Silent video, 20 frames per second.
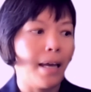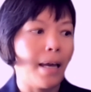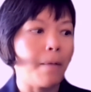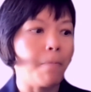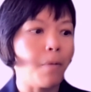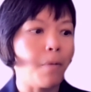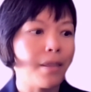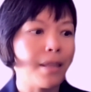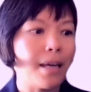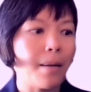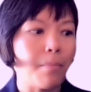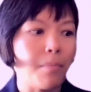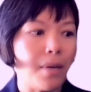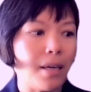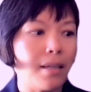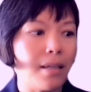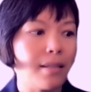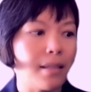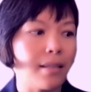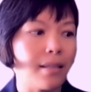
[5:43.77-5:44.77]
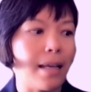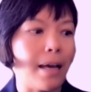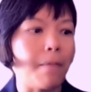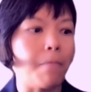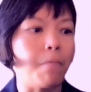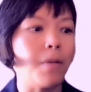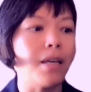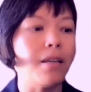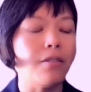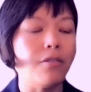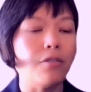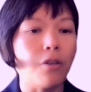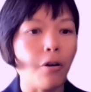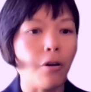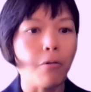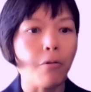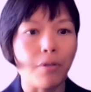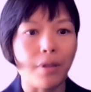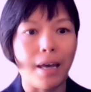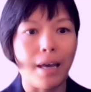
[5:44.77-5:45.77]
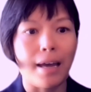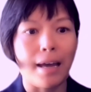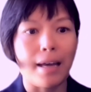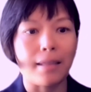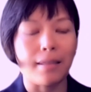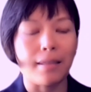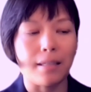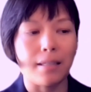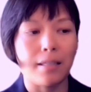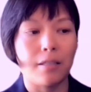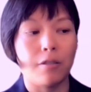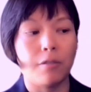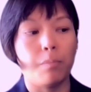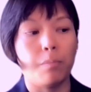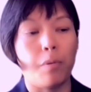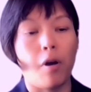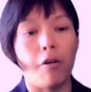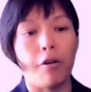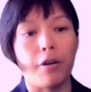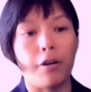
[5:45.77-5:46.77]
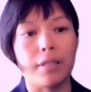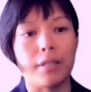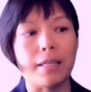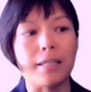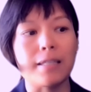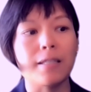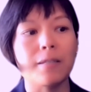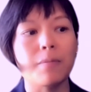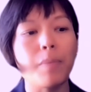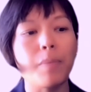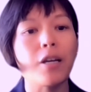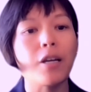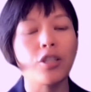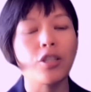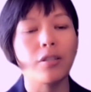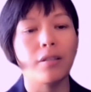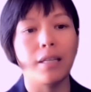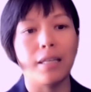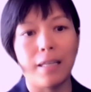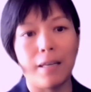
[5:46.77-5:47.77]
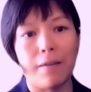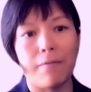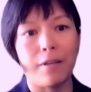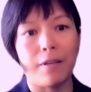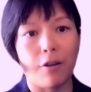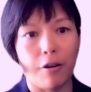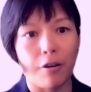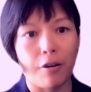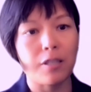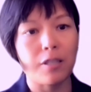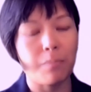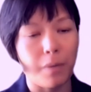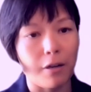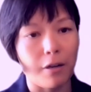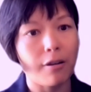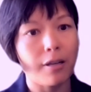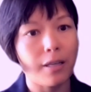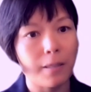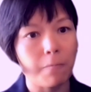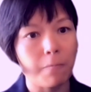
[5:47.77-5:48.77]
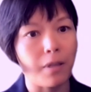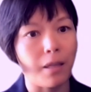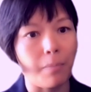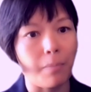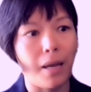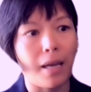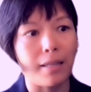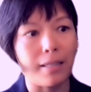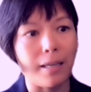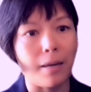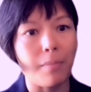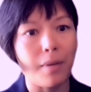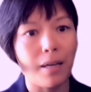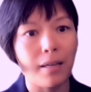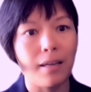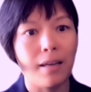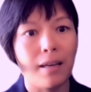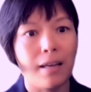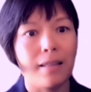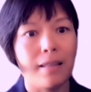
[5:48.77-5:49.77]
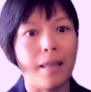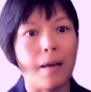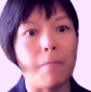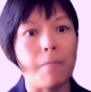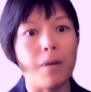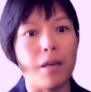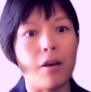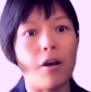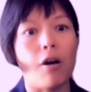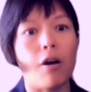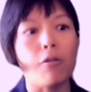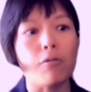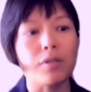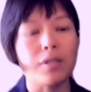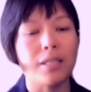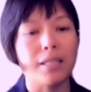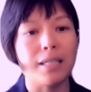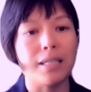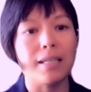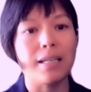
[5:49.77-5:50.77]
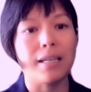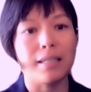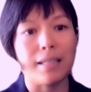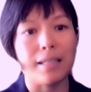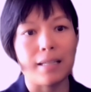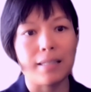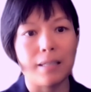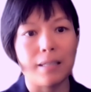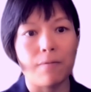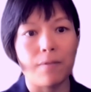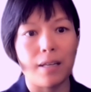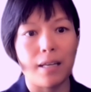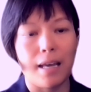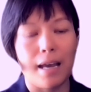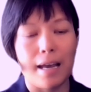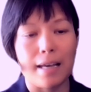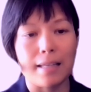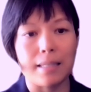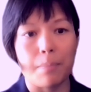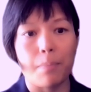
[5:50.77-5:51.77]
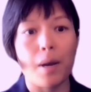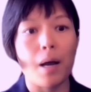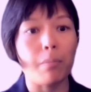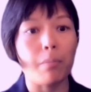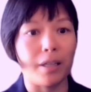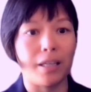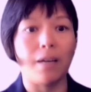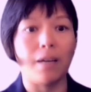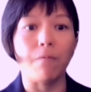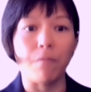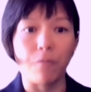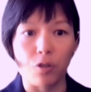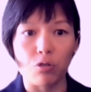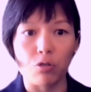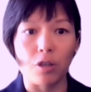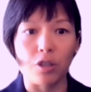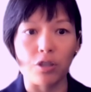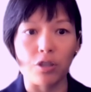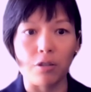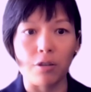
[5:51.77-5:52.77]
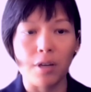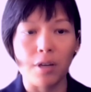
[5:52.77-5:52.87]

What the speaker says: And what that means is that we know that at this point, especially given our experience with the pandemic, that we all see connectivity as a public infrastructure.